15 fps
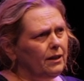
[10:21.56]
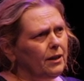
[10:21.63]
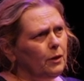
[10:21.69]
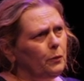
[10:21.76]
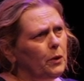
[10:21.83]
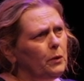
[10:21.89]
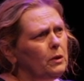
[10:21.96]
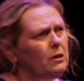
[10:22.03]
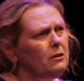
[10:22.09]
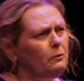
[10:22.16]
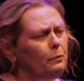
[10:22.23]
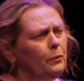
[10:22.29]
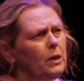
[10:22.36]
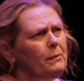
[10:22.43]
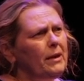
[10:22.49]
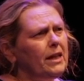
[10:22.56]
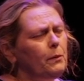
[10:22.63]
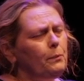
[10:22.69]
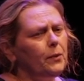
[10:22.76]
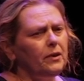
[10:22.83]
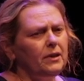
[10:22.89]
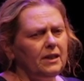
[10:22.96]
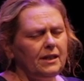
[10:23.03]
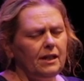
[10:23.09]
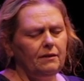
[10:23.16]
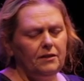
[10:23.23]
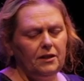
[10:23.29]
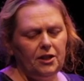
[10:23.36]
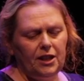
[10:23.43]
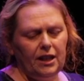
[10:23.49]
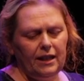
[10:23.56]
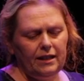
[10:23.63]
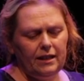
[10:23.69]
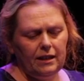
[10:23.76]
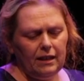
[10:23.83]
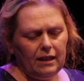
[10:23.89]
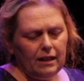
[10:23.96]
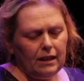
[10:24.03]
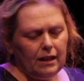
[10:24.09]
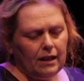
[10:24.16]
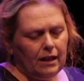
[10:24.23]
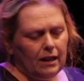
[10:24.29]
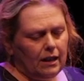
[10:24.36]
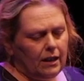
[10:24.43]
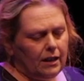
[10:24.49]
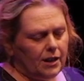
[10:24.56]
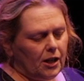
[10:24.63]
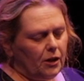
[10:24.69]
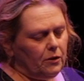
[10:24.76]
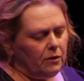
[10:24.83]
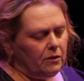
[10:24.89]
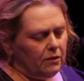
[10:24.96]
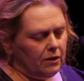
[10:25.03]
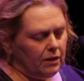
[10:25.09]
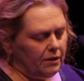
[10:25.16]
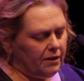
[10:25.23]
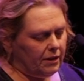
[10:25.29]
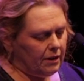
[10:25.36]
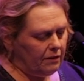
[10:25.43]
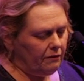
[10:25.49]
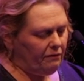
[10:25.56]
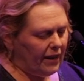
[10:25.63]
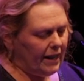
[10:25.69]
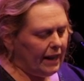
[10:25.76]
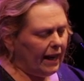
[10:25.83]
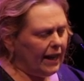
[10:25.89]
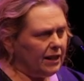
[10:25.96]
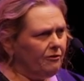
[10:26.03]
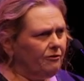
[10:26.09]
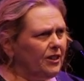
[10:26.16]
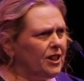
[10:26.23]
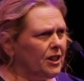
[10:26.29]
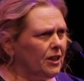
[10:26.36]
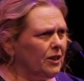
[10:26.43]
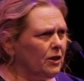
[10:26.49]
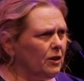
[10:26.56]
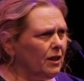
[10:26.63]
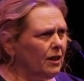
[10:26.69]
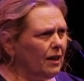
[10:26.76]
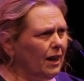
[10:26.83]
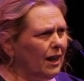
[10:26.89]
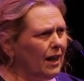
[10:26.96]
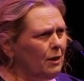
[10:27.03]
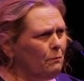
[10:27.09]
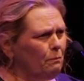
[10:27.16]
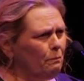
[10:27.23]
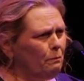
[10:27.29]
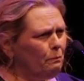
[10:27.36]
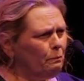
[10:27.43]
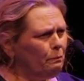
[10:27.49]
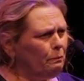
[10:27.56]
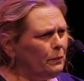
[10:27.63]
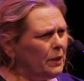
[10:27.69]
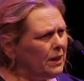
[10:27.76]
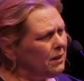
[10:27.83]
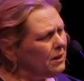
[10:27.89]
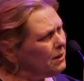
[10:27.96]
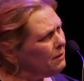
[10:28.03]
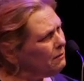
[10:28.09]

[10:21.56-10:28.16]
that we were making products out of the shed. So they had a vision, but